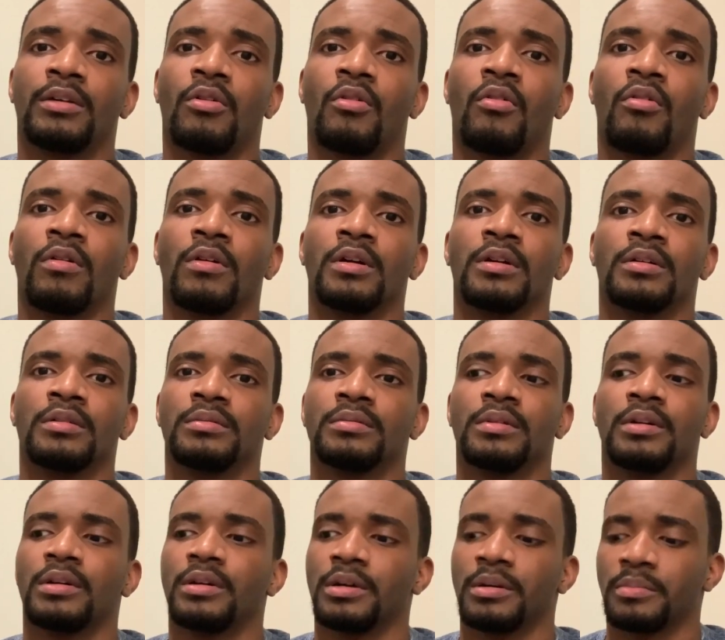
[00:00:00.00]
or,
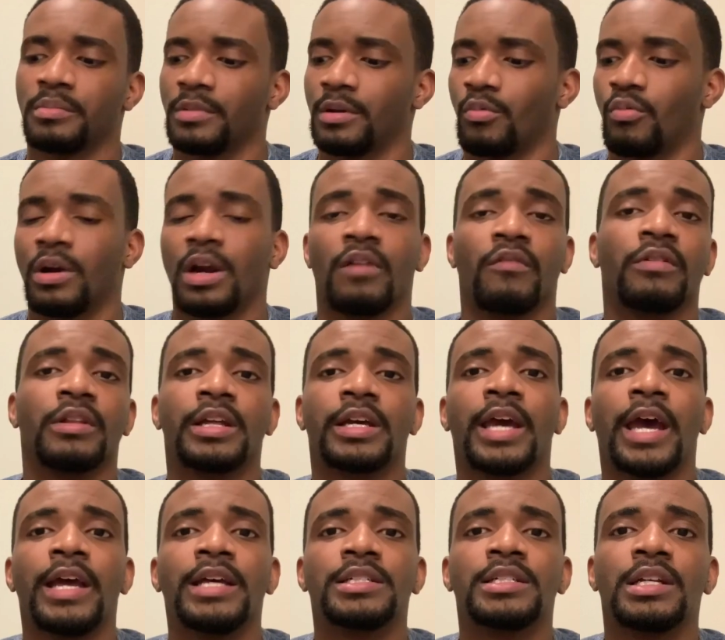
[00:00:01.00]
or, or whatever the
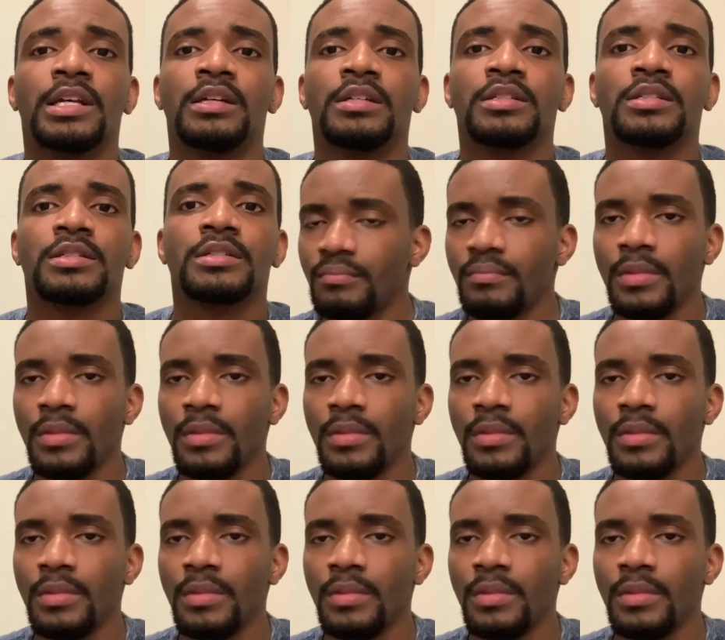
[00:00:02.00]
case is.